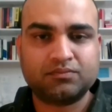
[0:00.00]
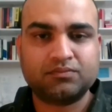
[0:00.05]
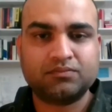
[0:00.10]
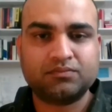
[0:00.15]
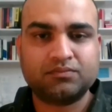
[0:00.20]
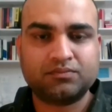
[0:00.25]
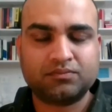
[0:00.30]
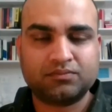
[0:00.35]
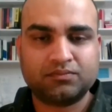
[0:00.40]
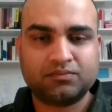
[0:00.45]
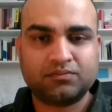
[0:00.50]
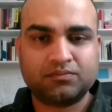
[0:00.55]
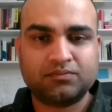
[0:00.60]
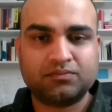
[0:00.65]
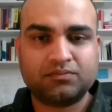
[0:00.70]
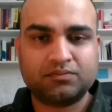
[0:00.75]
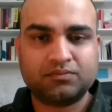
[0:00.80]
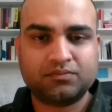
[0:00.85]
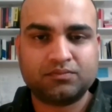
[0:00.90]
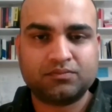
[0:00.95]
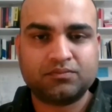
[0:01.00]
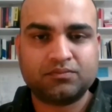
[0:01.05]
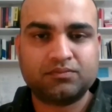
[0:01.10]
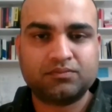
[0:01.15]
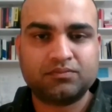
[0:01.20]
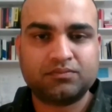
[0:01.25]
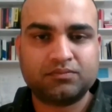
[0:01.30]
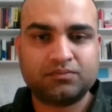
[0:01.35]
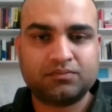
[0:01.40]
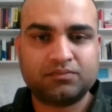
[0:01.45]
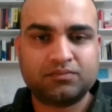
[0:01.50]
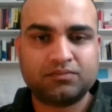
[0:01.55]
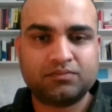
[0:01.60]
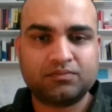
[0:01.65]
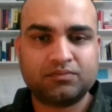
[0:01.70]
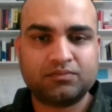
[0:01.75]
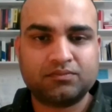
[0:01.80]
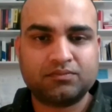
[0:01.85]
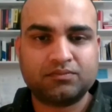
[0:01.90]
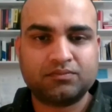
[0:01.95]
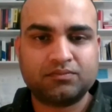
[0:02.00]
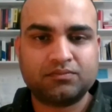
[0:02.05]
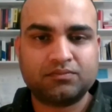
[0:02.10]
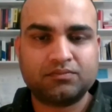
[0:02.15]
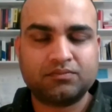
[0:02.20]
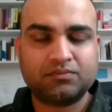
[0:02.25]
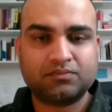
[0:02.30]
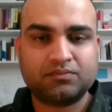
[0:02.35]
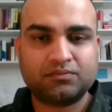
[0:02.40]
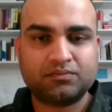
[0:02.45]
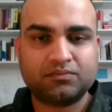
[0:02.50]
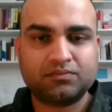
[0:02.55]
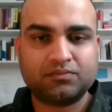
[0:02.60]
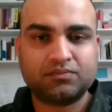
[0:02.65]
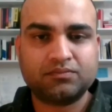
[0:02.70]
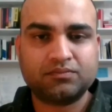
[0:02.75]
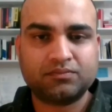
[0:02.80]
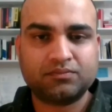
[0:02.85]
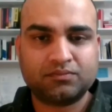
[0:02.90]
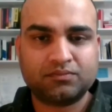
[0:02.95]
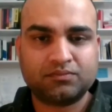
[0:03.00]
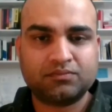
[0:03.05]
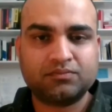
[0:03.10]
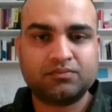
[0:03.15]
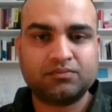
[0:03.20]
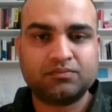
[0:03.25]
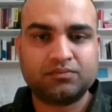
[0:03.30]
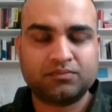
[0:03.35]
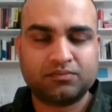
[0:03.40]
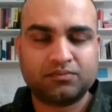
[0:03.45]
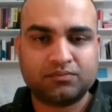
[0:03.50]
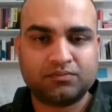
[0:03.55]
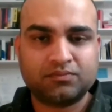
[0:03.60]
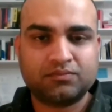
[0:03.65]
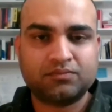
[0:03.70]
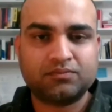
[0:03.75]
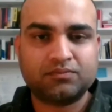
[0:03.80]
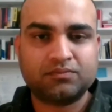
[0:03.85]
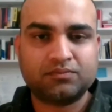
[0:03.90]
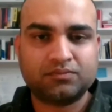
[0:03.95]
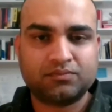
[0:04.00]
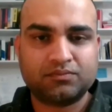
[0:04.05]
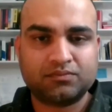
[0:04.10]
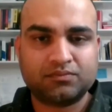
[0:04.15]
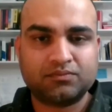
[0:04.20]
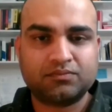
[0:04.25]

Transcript: [no speech]